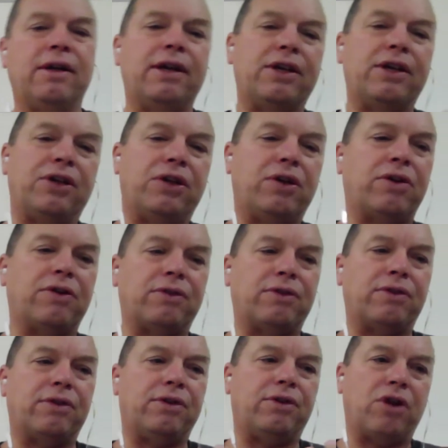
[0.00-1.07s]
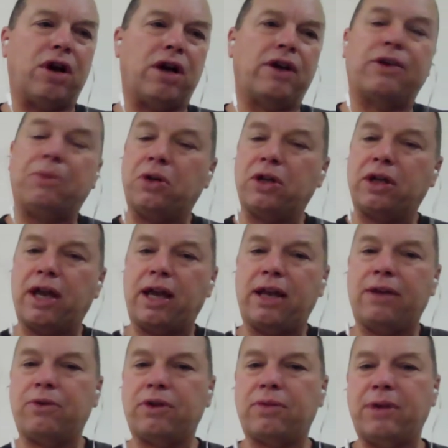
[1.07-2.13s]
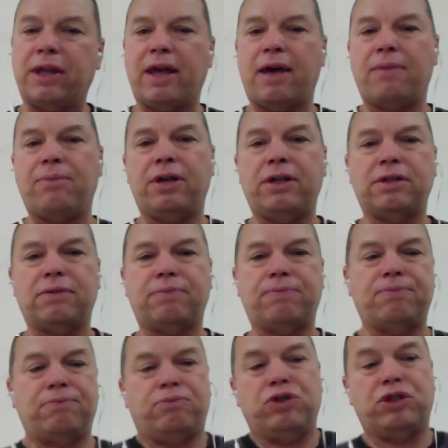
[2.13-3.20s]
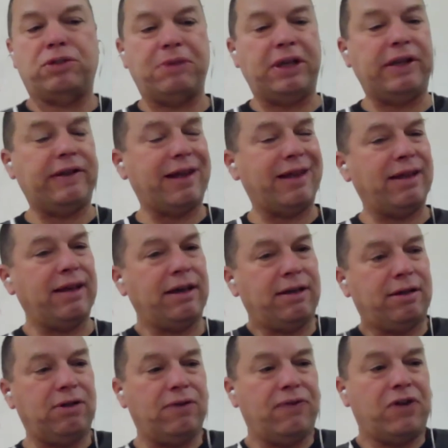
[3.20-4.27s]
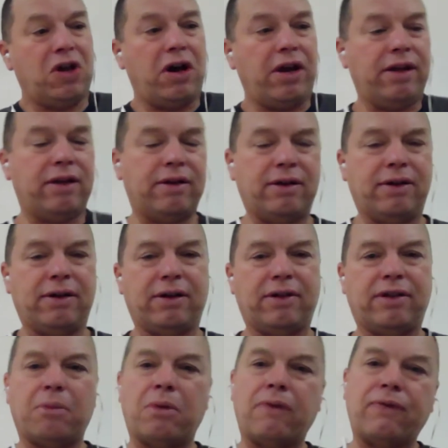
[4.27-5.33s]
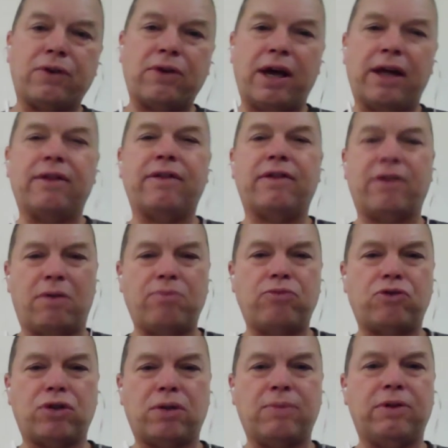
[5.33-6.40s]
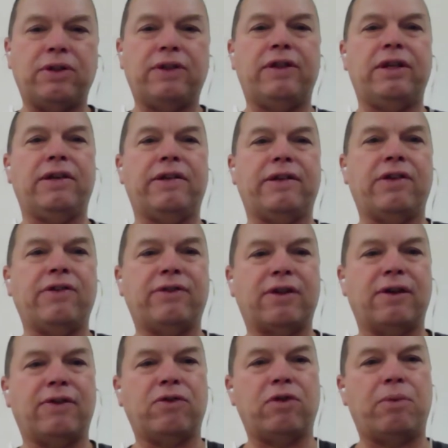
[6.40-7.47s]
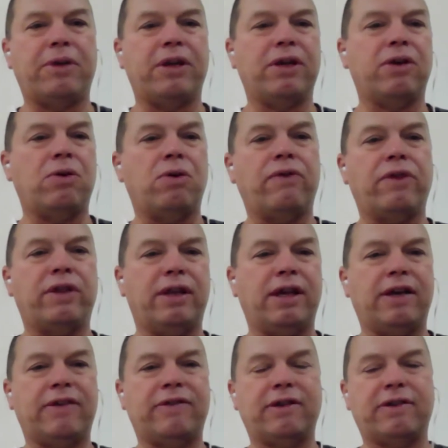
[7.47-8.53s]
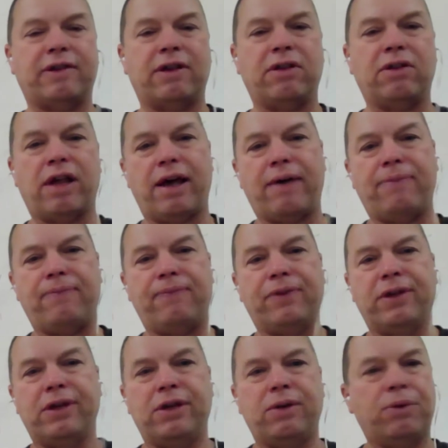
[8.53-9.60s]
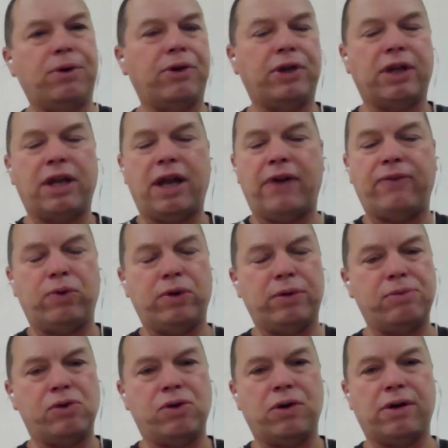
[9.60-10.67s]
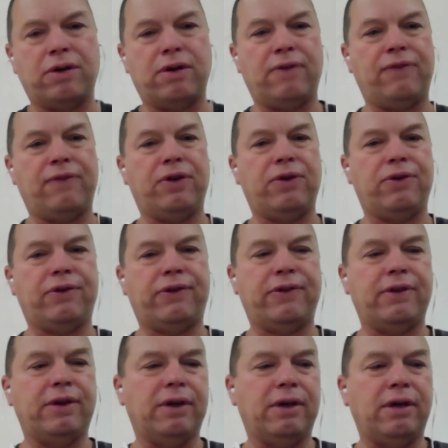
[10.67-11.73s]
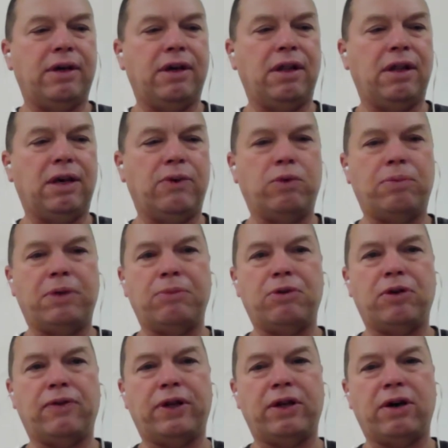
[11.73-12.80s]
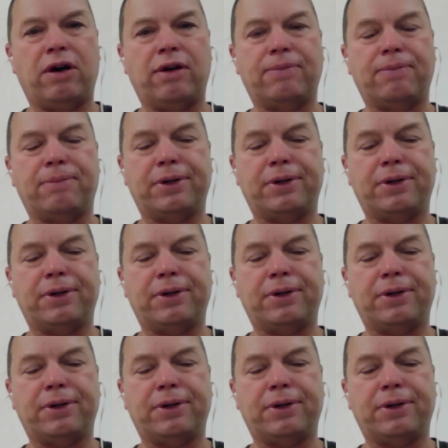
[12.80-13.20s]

You're not communicating with me that much, which means I think you've got it. Some of you had some trouble in the Excel stuff, so I'm going to go over the next Excel lab. We're only going to have one more of those, and then we'll be moving on.